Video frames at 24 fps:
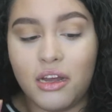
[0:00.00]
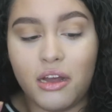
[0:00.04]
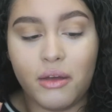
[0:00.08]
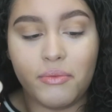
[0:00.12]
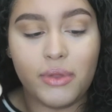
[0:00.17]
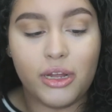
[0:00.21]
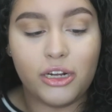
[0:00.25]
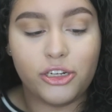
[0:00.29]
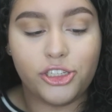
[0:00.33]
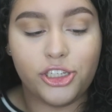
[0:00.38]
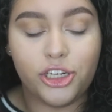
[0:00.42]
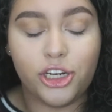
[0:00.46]

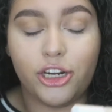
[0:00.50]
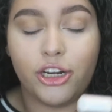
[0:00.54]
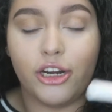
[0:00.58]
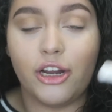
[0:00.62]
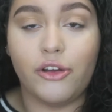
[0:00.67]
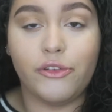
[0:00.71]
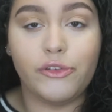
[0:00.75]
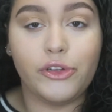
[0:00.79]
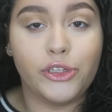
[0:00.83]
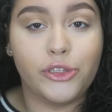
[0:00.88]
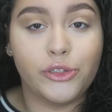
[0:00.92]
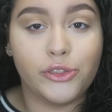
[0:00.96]
I'm not sure.
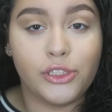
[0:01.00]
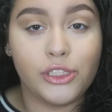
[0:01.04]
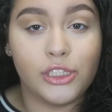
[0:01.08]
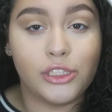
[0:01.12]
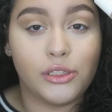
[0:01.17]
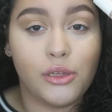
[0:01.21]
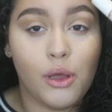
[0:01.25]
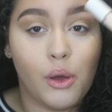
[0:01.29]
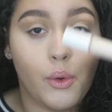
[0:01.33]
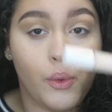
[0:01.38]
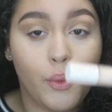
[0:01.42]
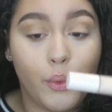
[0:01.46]
I only used
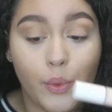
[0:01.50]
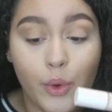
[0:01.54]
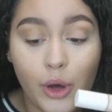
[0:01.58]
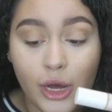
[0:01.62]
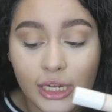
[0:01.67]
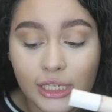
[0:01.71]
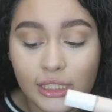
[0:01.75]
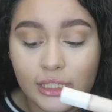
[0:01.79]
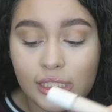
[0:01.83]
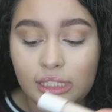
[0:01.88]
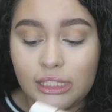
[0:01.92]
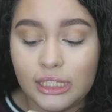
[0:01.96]
this
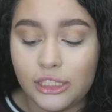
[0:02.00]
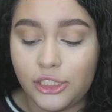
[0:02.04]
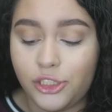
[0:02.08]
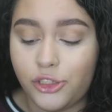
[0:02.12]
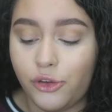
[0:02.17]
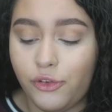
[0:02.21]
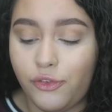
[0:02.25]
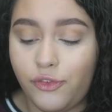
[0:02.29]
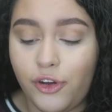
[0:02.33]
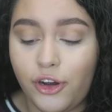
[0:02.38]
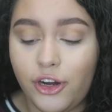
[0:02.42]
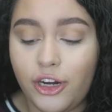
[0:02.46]
once, and
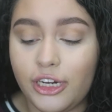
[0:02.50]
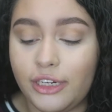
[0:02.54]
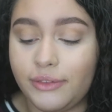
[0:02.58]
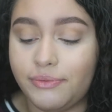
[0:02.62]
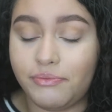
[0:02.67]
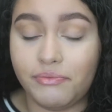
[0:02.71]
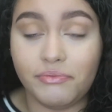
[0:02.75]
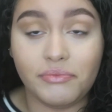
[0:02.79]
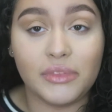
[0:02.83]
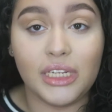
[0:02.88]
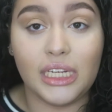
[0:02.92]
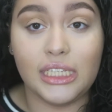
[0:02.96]
so far
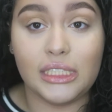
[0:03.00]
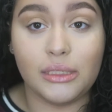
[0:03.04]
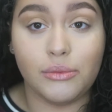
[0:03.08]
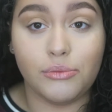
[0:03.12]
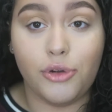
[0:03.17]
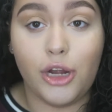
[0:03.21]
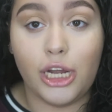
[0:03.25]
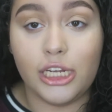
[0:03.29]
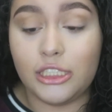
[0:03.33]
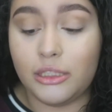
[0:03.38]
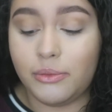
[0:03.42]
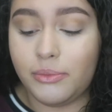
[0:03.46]
it's
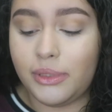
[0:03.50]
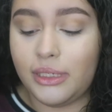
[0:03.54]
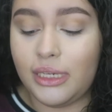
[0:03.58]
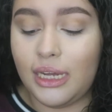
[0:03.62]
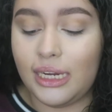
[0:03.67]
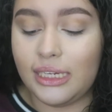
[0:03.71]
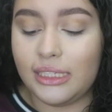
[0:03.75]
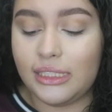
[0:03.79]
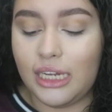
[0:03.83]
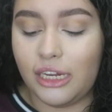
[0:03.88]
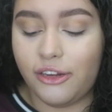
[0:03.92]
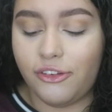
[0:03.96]
impressed me.
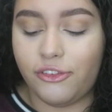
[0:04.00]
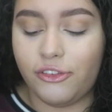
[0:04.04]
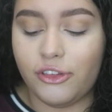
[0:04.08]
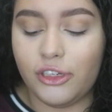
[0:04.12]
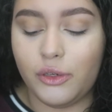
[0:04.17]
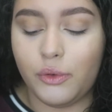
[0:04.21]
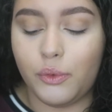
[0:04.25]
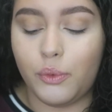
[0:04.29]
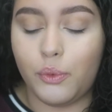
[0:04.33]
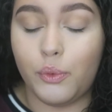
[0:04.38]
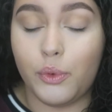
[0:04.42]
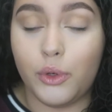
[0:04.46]
I
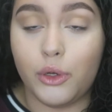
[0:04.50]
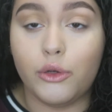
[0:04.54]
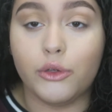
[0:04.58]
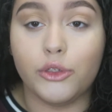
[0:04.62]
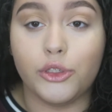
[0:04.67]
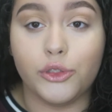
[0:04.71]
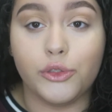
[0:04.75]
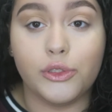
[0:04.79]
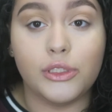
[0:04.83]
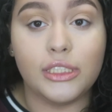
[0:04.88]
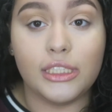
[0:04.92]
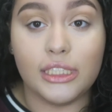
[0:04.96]
definitely will
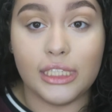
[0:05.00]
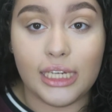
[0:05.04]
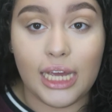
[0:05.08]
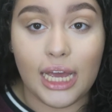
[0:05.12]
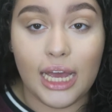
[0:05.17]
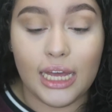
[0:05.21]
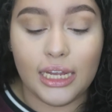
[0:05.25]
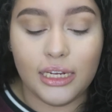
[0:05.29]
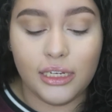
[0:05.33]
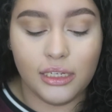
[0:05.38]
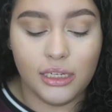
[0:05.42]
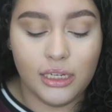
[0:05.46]
use it
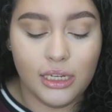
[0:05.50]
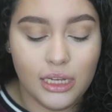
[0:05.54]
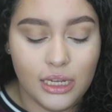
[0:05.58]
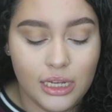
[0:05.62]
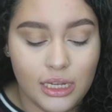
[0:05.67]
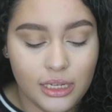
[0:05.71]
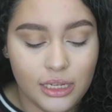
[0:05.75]
again.